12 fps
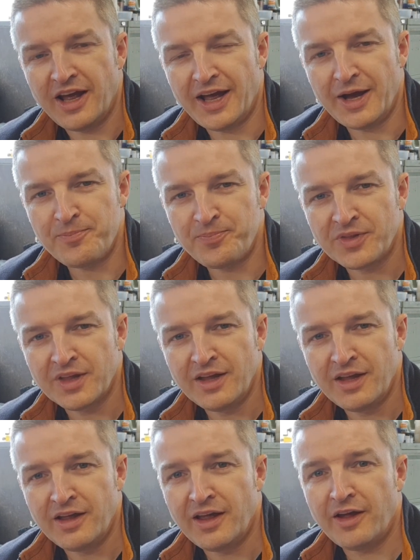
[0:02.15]

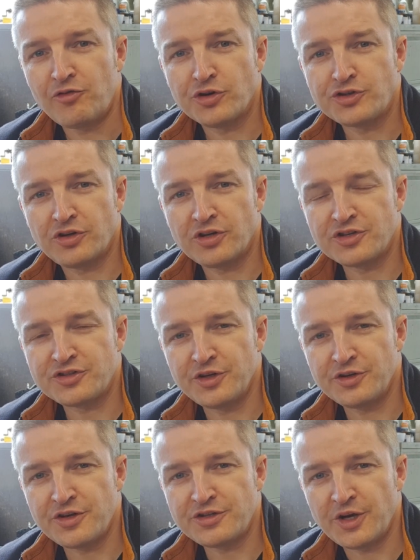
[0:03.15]
Russ Douglas
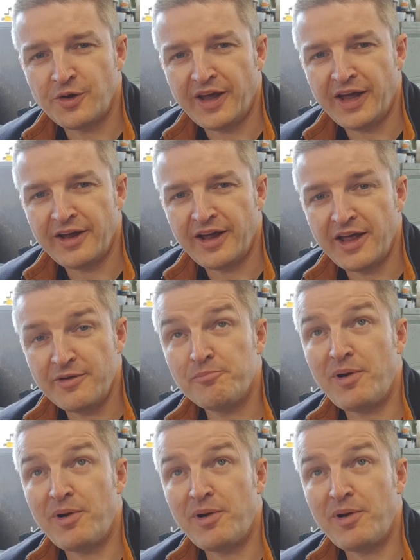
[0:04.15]
222 here,